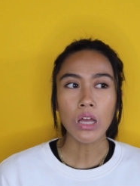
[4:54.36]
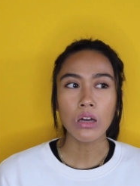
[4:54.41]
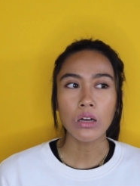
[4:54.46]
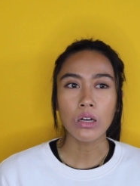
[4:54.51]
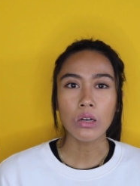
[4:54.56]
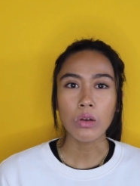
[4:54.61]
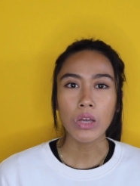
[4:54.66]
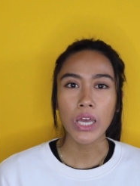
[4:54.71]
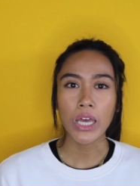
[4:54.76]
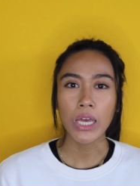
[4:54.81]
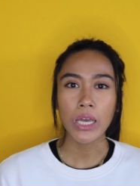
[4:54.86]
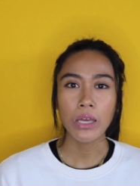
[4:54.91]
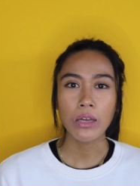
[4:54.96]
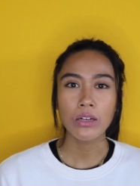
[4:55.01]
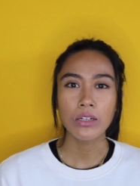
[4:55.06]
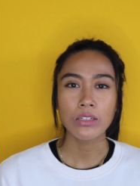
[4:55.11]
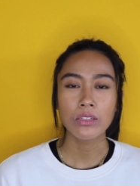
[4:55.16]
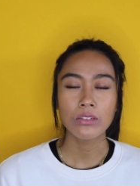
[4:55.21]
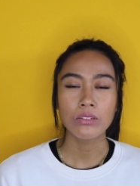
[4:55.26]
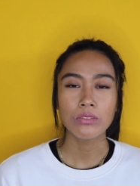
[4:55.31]
okay,
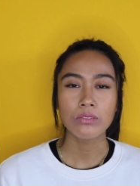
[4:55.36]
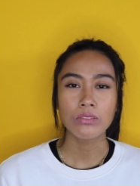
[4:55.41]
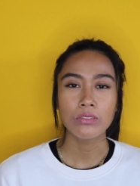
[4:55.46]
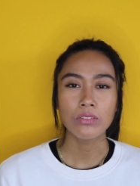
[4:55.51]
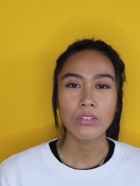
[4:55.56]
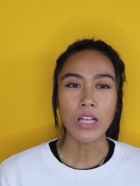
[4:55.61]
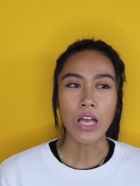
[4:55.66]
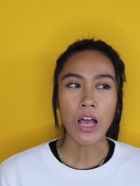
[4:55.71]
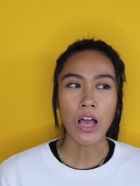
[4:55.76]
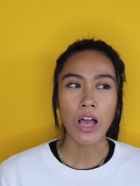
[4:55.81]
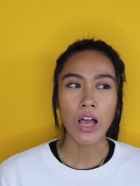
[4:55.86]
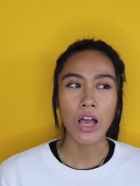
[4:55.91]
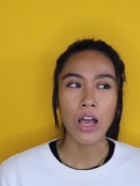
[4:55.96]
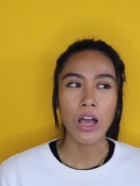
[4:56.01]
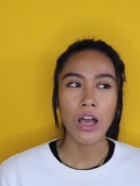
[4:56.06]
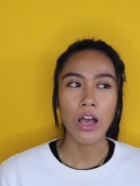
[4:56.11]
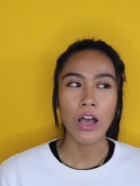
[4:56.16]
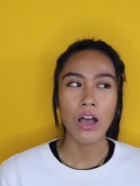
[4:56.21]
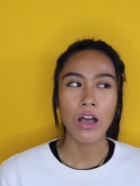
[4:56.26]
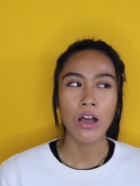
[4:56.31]

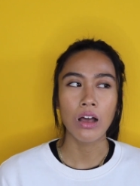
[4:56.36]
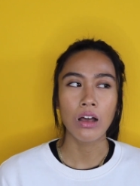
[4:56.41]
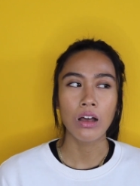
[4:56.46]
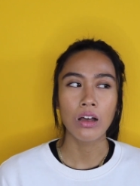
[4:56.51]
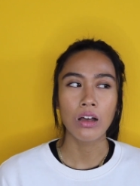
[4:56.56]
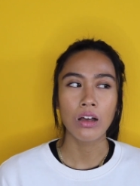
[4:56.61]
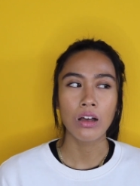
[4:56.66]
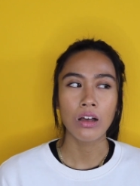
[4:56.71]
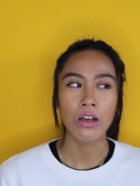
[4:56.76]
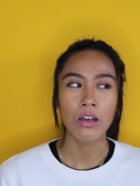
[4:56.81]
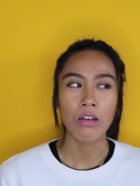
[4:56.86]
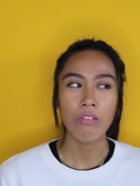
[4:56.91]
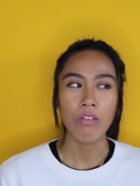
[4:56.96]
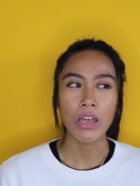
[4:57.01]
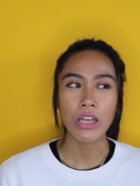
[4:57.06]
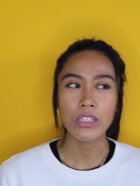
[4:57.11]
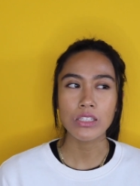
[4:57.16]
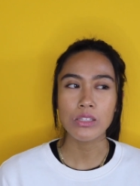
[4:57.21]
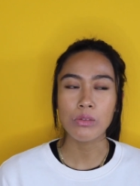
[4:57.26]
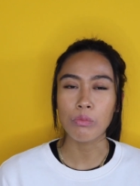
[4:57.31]
uh,
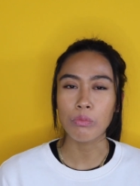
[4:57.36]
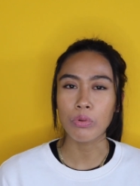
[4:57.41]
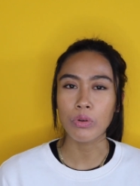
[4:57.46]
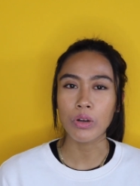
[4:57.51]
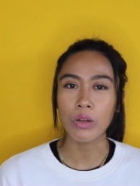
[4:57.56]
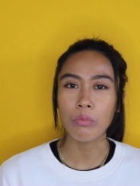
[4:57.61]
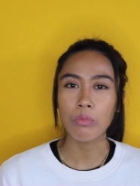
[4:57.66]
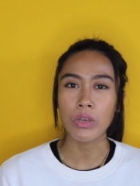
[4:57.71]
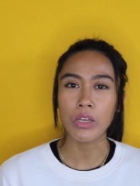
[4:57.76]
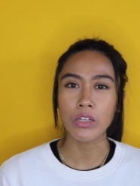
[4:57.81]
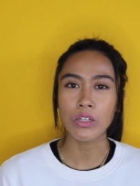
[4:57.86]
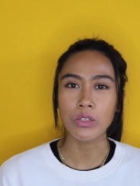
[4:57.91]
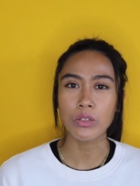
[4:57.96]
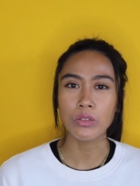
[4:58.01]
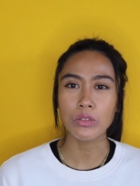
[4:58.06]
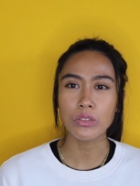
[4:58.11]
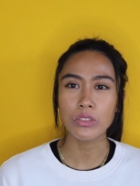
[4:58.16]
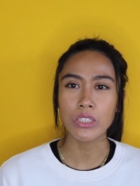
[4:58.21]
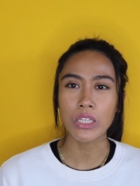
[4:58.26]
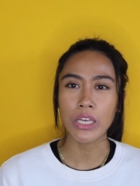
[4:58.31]
that's some pretty big
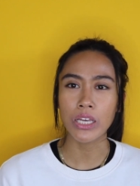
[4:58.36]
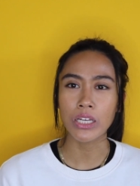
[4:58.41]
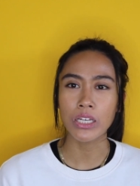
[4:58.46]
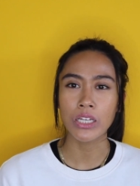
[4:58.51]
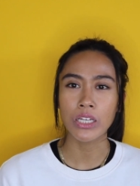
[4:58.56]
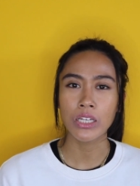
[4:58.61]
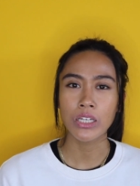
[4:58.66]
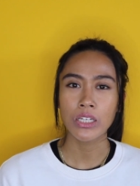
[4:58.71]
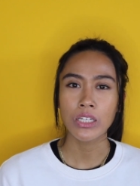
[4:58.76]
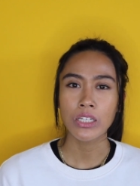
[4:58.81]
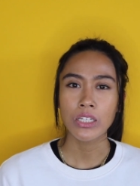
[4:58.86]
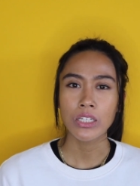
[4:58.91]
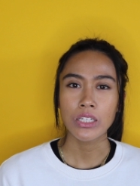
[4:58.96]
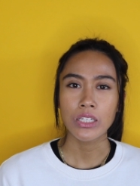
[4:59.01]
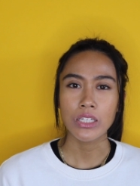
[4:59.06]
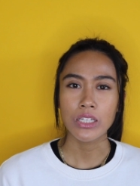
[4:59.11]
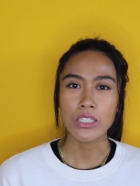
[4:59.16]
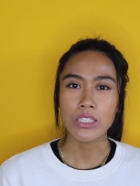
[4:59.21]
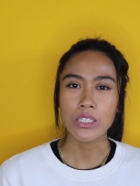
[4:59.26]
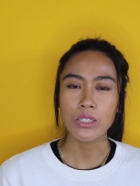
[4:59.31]
news. Like,
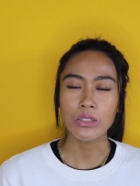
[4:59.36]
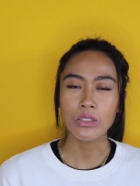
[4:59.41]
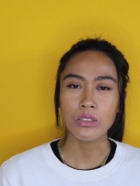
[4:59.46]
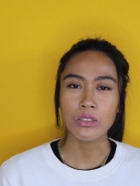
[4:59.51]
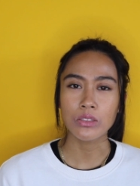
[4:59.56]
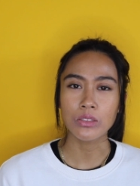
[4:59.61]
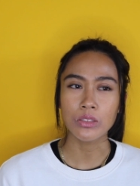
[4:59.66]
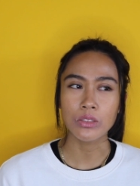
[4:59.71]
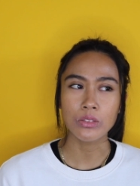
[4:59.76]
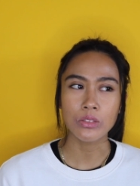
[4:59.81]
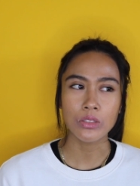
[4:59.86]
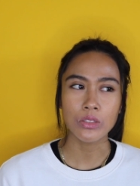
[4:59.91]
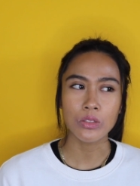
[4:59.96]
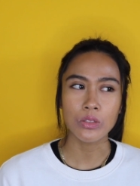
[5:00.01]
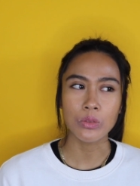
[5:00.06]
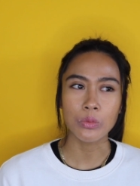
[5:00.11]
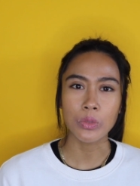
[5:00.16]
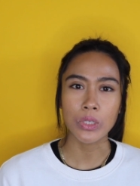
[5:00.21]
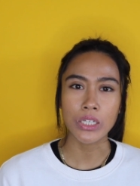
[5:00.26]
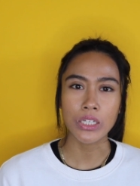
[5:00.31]
isn't gluten
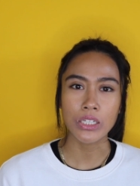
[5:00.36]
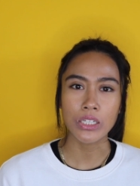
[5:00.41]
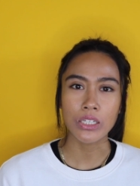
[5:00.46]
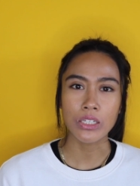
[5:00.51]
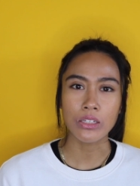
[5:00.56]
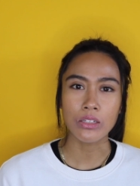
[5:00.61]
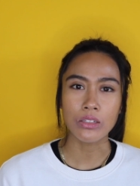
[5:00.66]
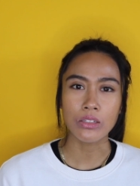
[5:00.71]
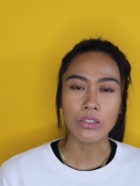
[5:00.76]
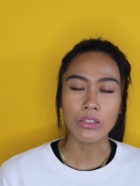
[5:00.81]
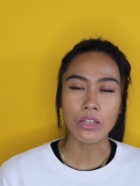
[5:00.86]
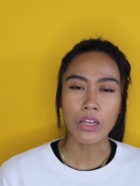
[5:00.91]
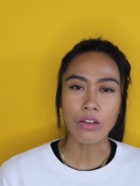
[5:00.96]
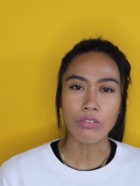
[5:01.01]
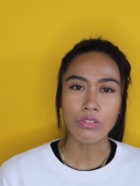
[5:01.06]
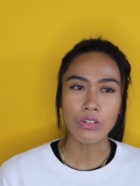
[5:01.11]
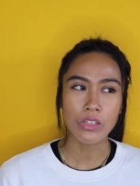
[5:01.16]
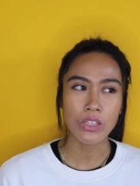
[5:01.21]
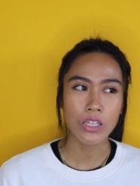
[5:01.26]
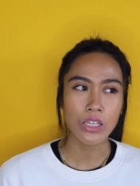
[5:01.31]
or wheat in
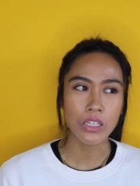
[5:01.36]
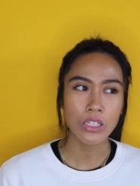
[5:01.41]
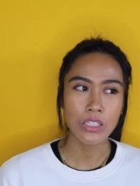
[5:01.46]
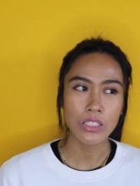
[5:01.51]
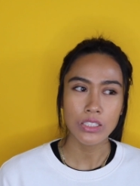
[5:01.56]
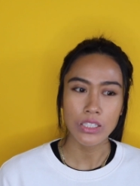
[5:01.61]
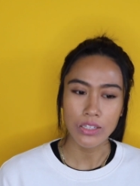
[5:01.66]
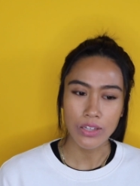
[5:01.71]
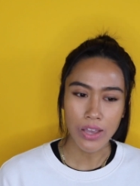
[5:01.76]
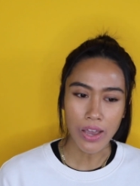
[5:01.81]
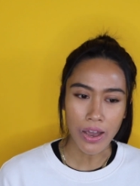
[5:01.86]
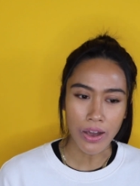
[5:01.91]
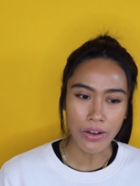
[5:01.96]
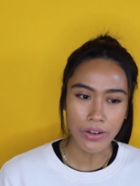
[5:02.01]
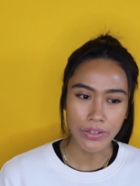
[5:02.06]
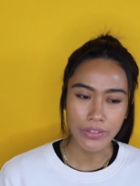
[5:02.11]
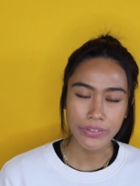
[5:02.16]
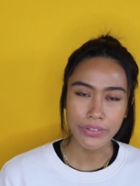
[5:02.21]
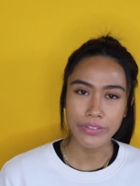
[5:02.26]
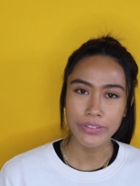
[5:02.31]
everything? He said, yeah,
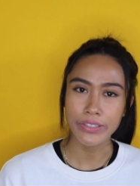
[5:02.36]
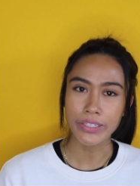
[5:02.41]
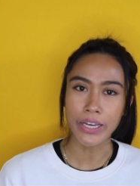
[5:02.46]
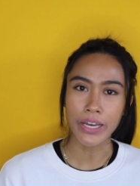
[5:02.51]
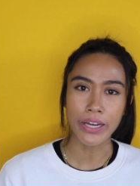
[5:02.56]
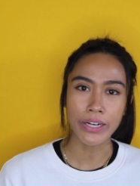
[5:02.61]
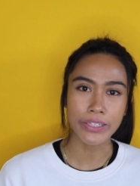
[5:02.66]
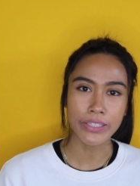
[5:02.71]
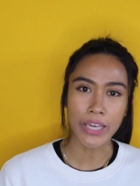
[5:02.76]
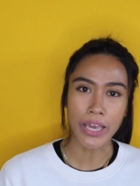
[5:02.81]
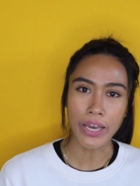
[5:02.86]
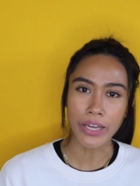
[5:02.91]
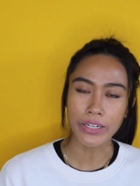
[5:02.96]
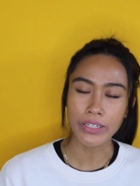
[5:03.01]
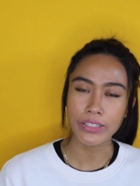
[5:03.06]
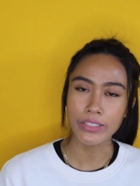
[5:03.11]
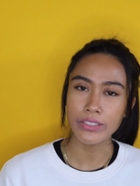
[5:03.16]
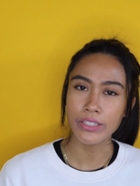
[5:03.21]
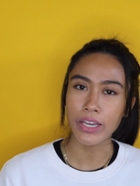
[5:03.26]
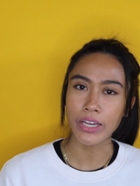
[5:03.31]
can't, can't,
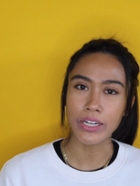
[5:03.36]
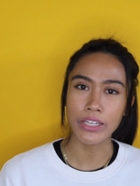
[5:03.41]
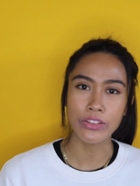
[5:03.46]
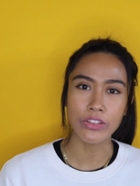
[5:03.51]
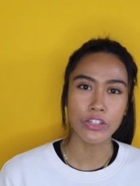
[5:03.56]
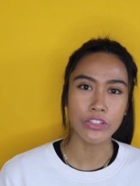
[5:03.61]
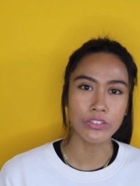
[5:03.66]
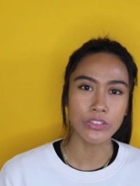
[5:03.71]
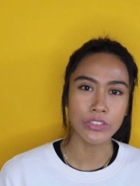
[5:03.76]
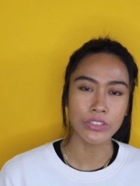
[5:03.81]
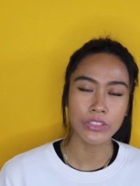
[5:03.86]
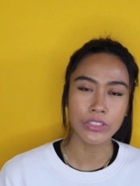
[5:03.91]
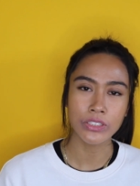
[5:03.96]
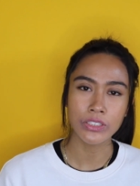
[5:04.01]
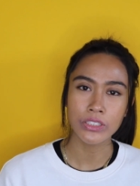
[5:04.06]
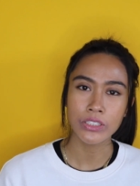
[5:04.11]
can't eat those.